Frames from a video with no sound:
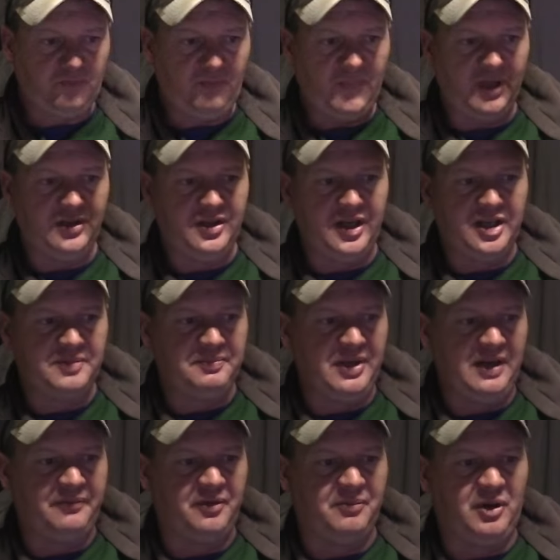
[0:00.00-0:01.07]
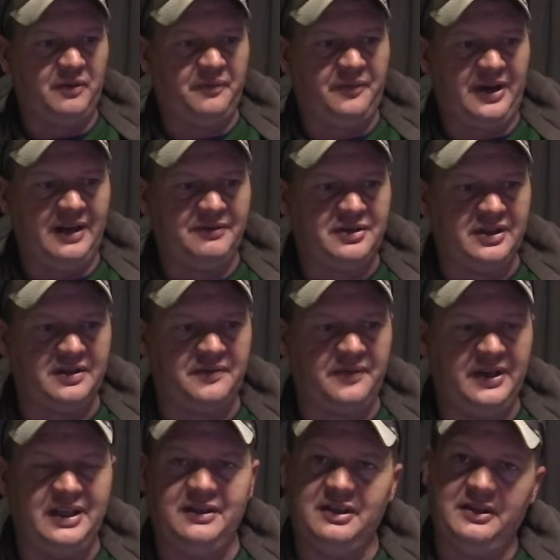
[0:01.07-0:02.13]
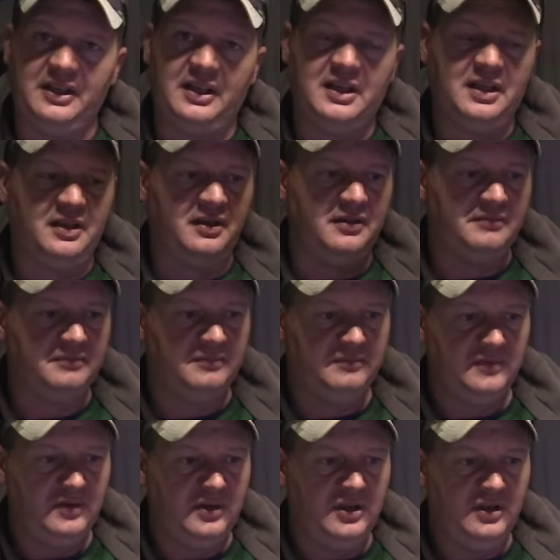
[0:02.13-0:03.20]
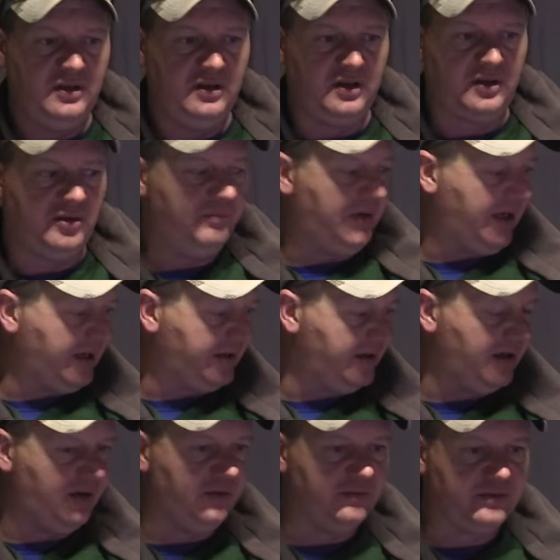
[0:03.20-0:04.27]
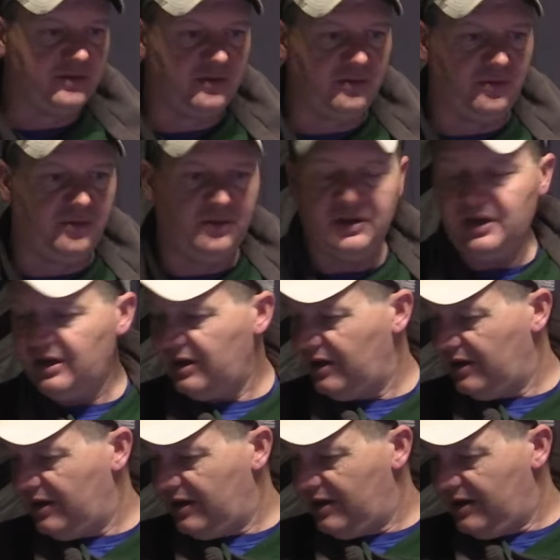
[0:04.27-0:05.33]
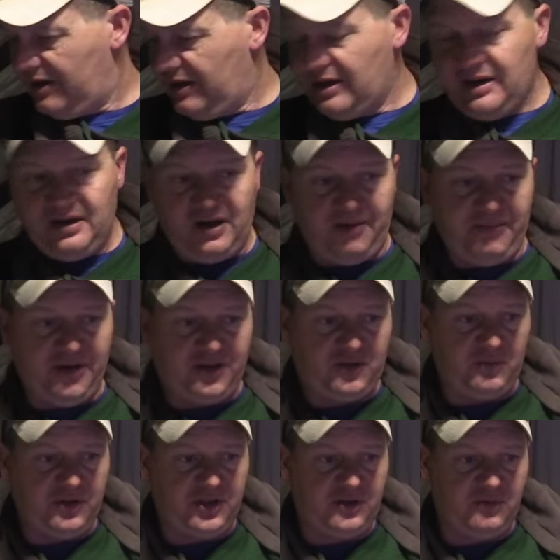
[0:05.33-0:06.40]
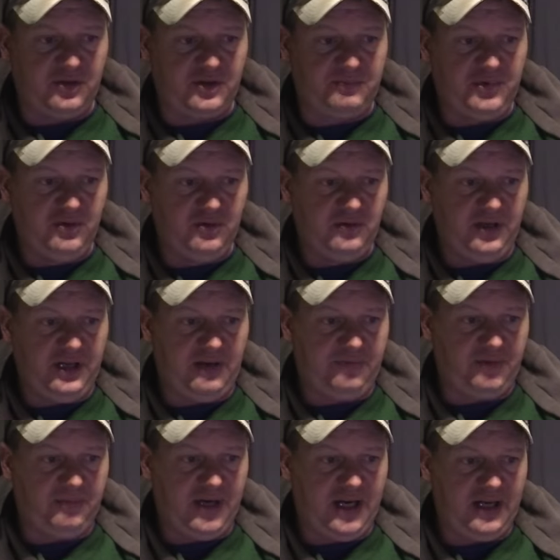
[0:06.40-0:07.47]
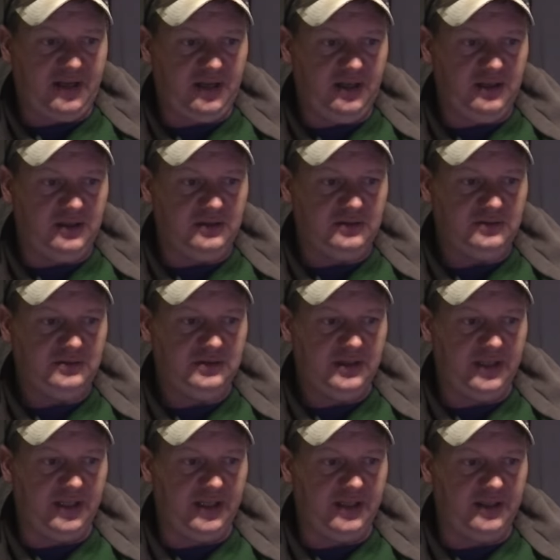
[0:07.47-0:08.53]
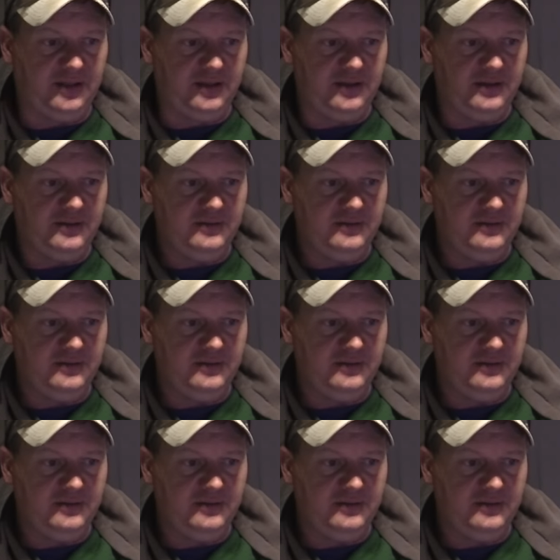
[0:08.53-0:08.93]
and chase me up for about five, six feet, and then he kind of hunkered back down. So I might switch to a spoon right off the bat here and